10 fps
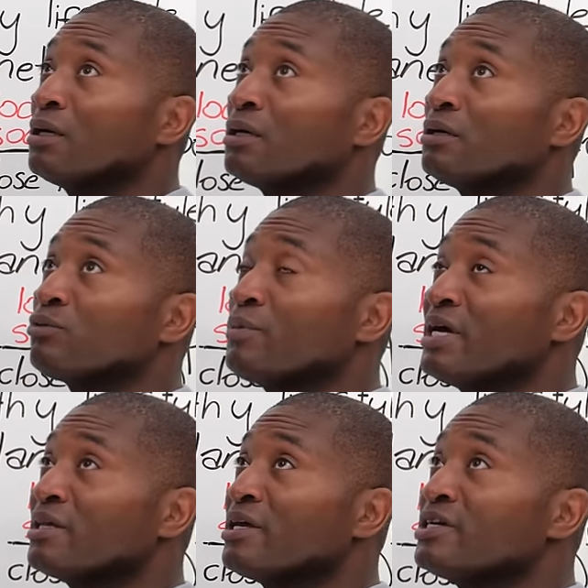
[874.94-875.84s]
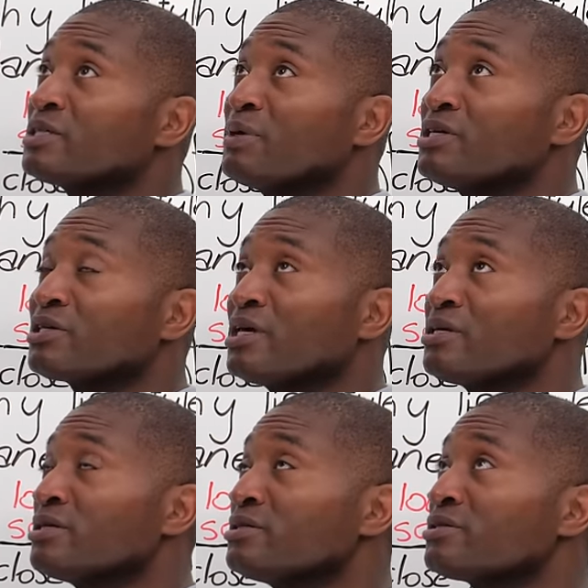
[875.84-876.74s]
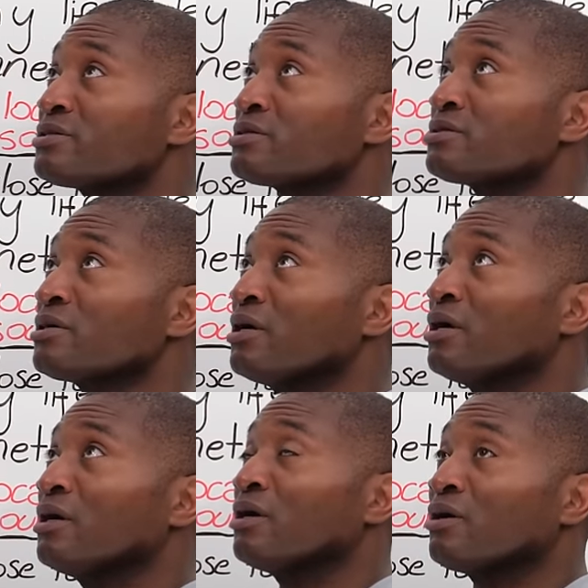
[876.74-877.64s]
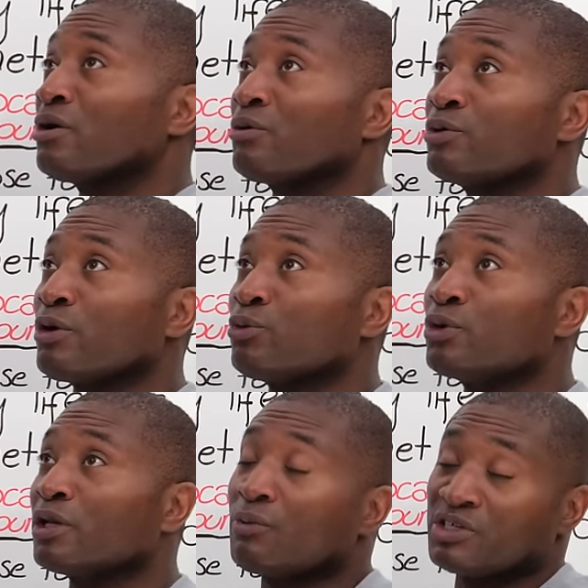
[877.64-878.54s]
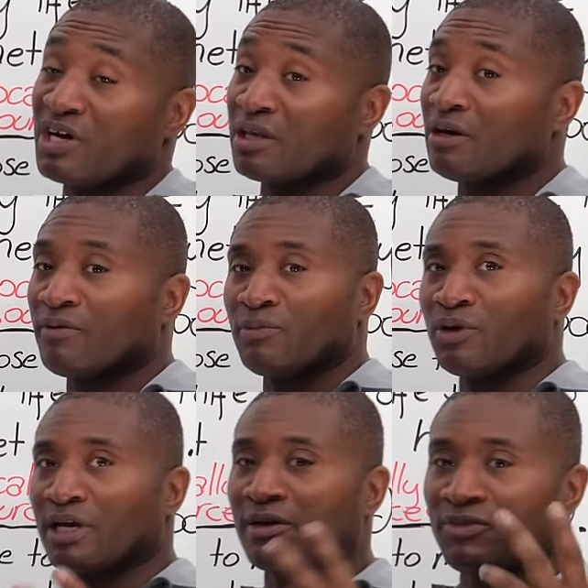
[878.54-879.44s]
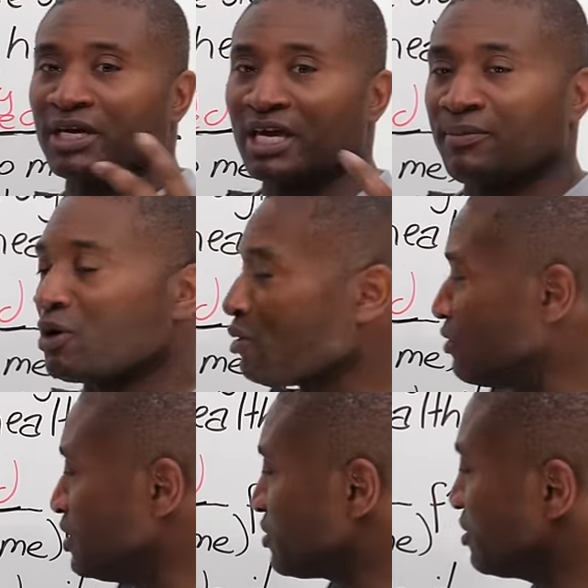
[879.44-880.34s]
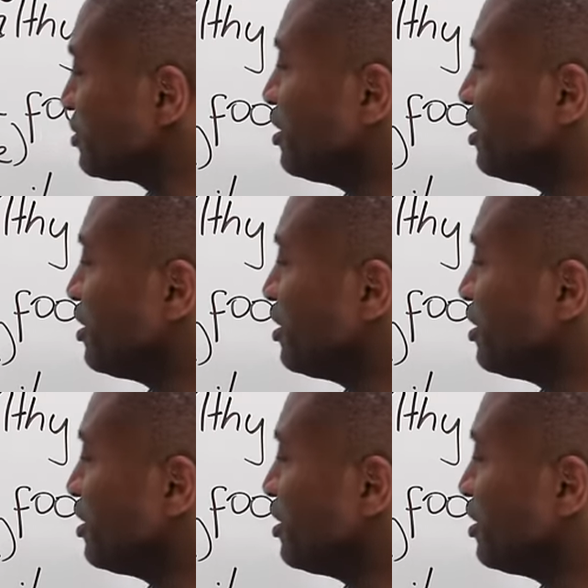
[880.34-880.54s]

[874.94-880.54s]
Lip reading: lettuce, spinach lettuce, arugula, which I love. I'm looking and thinking about all of these things,